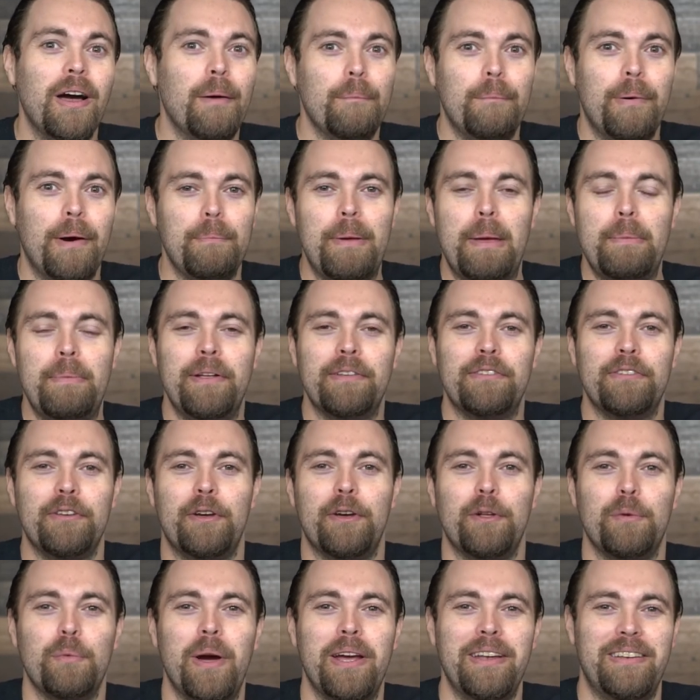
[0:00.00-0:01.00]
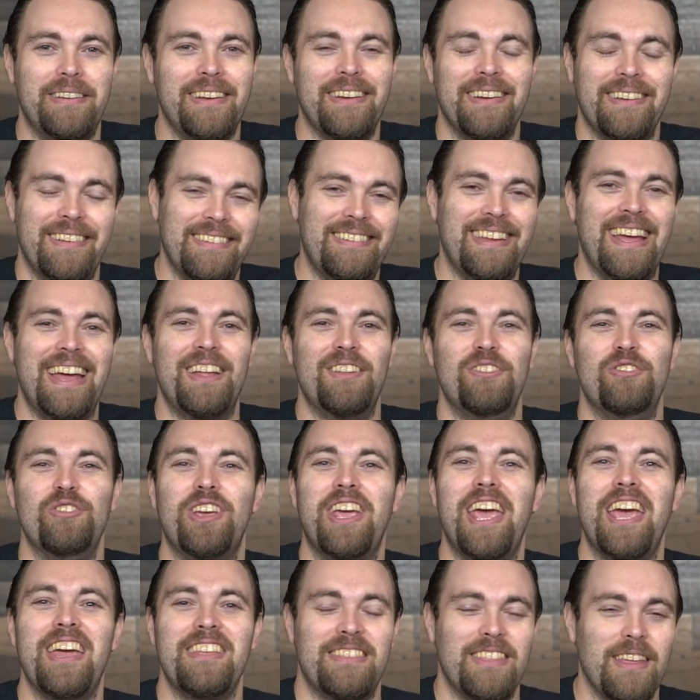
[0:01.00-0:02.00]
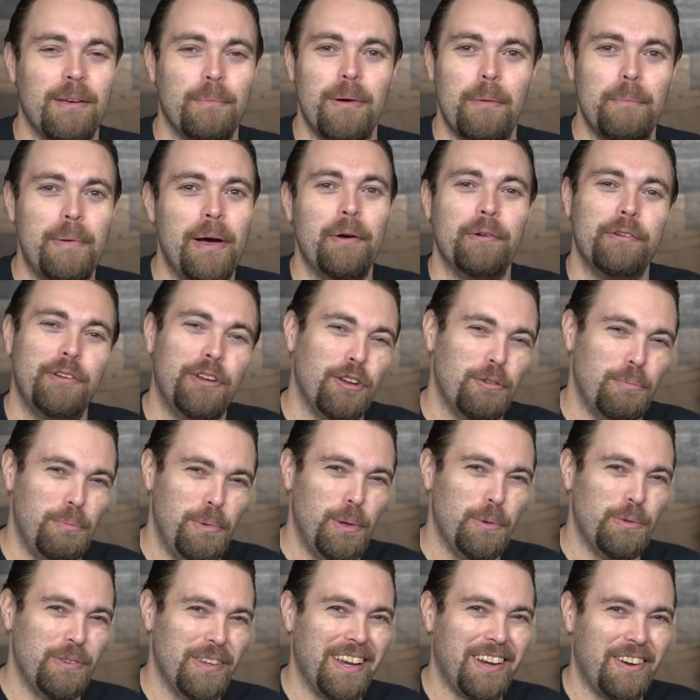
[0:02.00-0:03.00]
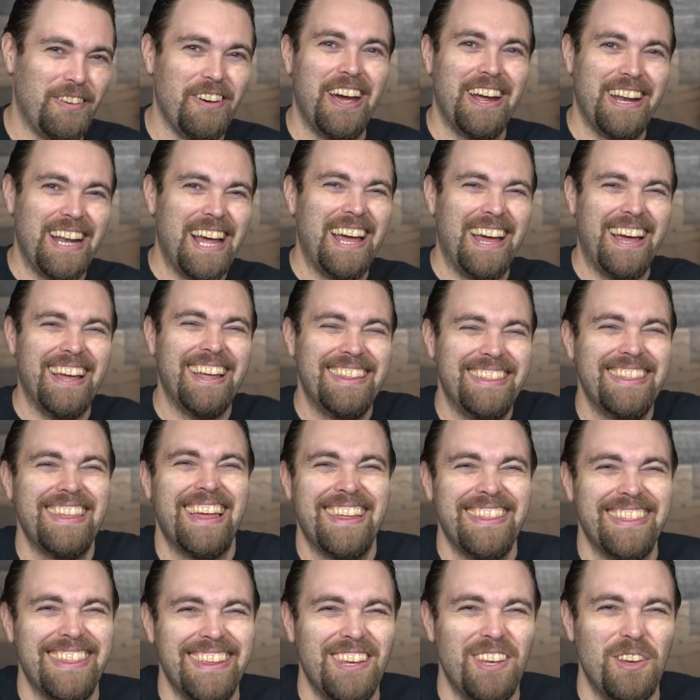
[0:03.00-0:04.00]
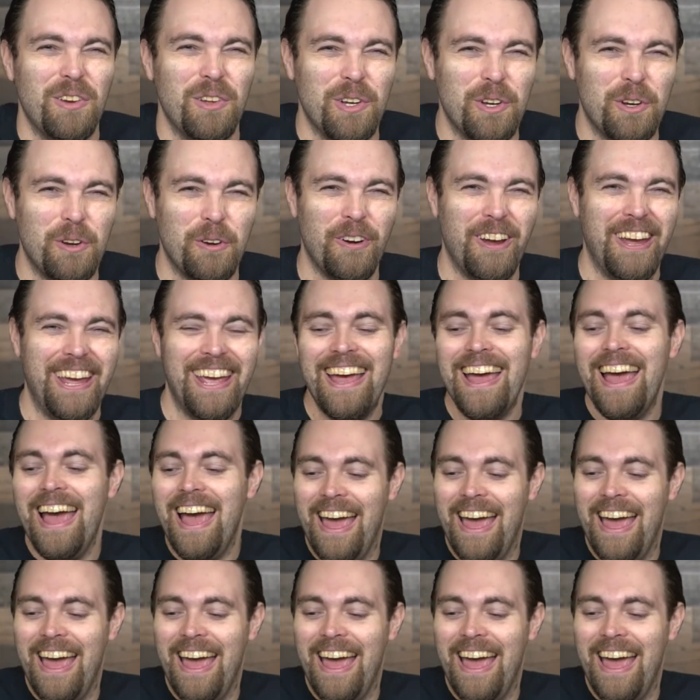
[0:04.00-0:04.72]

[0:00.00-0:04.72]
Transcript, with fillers: but maybe it's a good way to, to educate them about good music, right? I, I think you'd agree.